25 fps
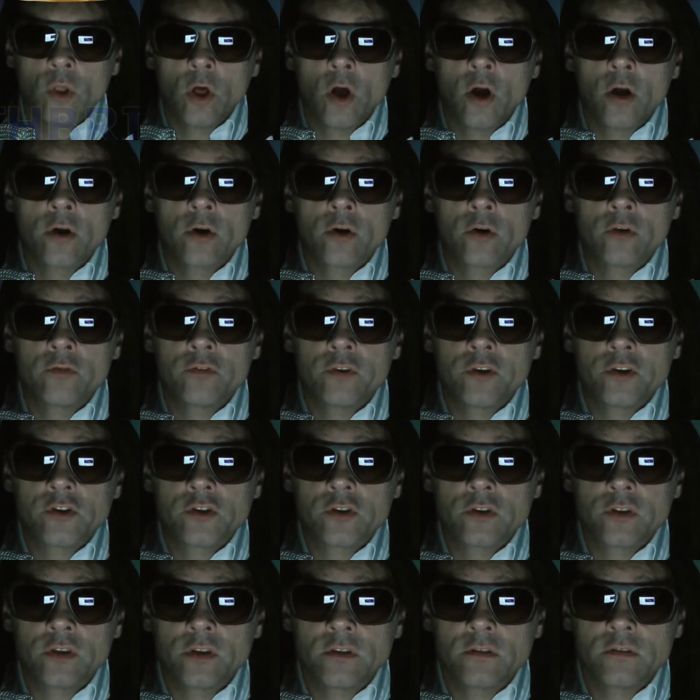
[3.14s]
longer
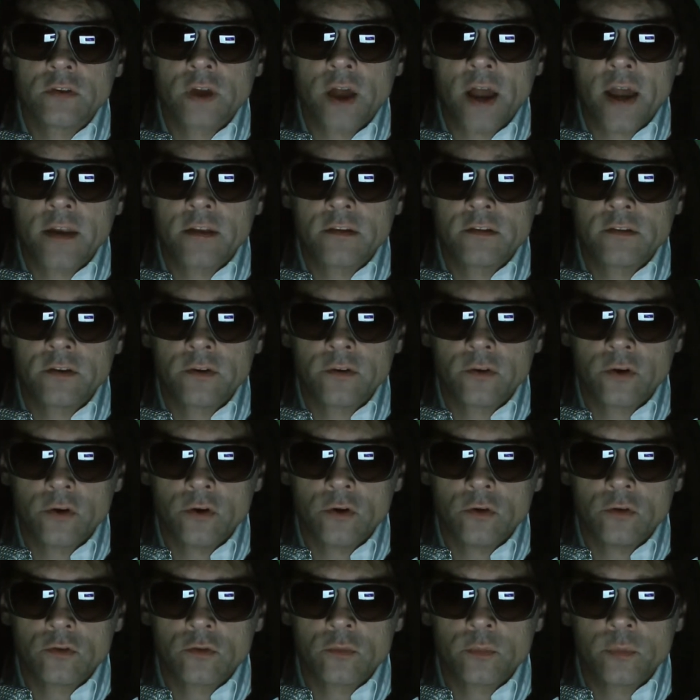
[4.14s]
officially Sidus
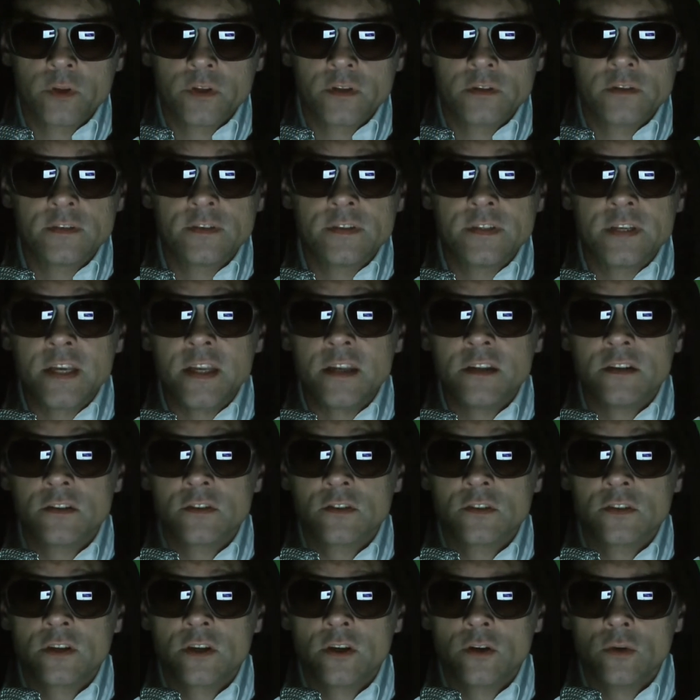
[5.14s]
Heroes, but
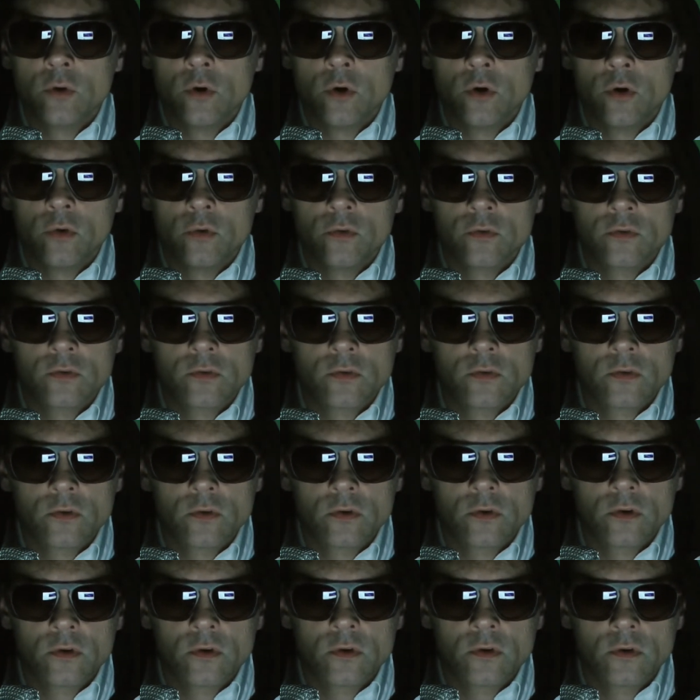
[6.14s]
Cetus
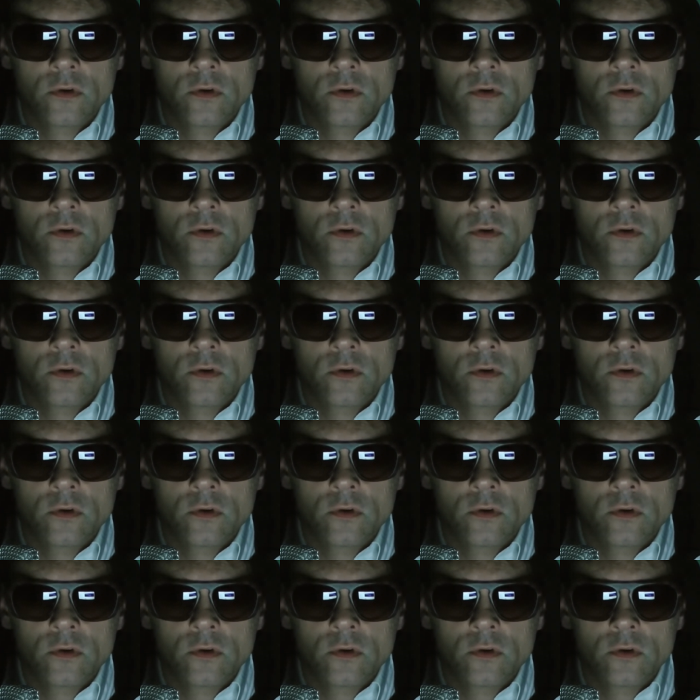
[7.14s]
Heroes.